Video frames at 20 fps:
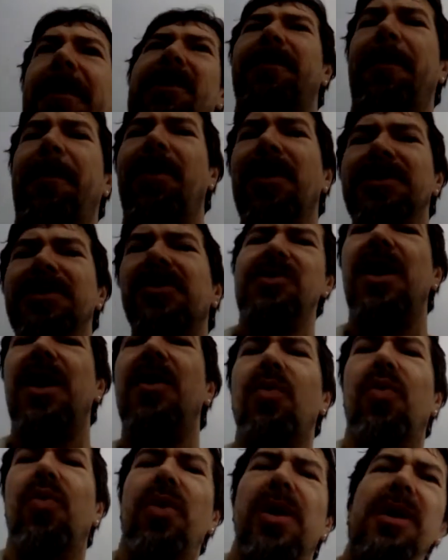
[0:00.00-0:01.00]
But the person who
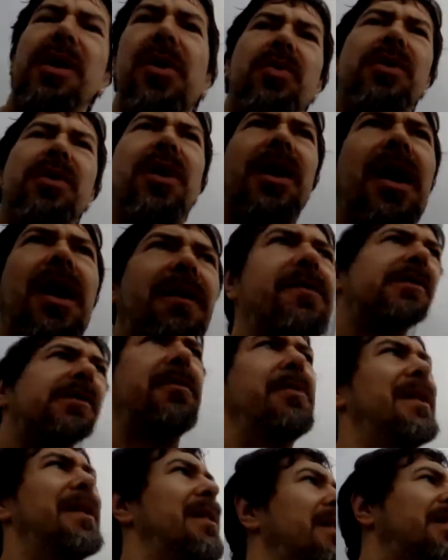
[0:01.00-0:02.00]
I really would
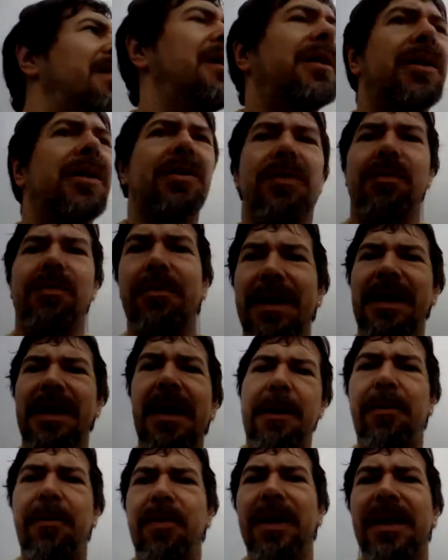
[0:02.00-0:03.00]
love to be,
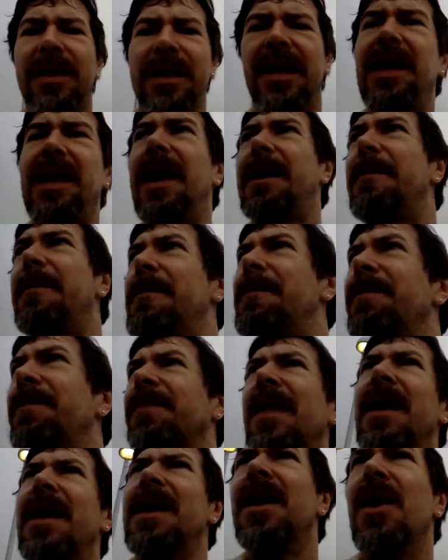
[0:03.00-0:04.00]
meet up with again,
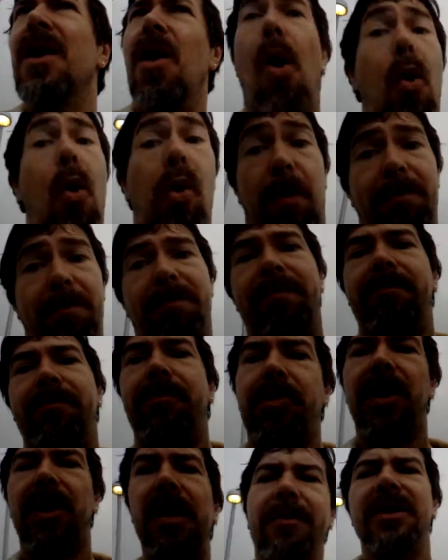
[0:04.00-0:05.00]
or
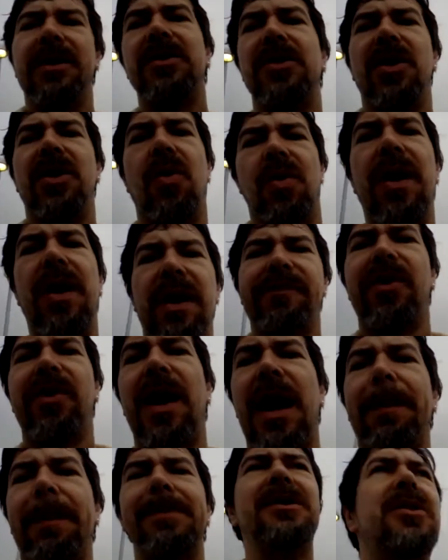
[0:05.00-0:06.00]
pretty much know
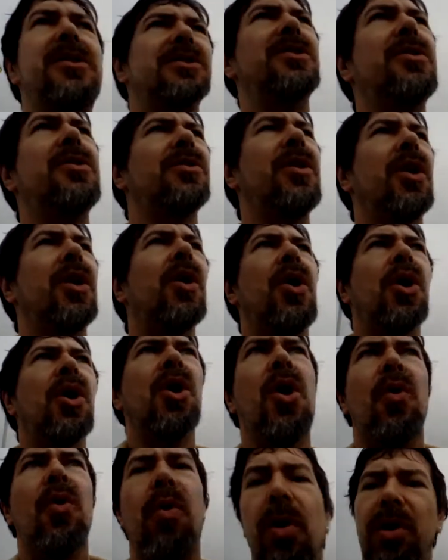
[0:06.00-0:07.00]
whatever happened to,
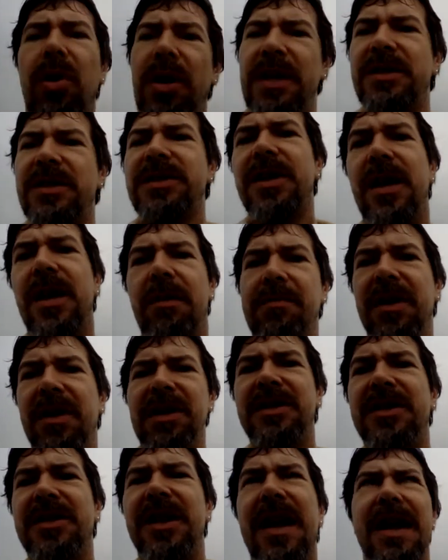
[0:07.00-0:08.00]
were Lisa and
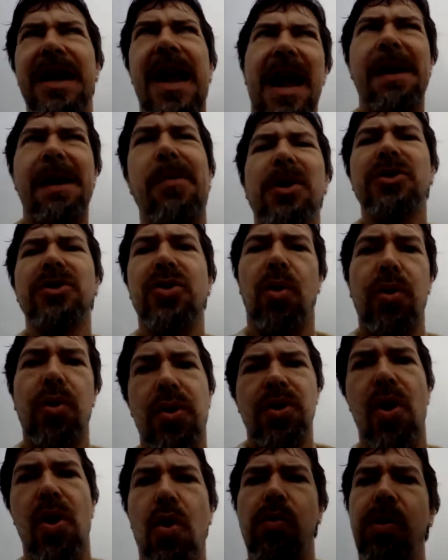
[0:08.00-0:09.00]
Melissa
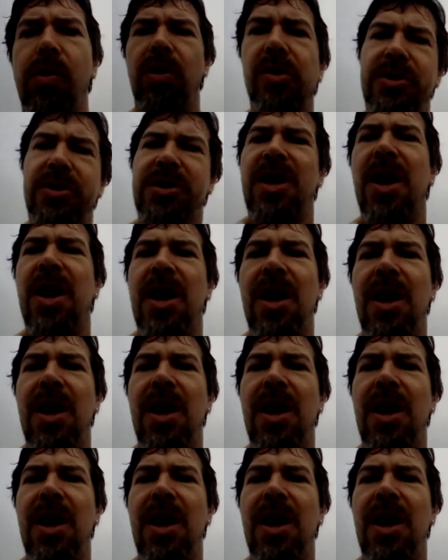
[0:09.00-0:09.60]
or Nobles,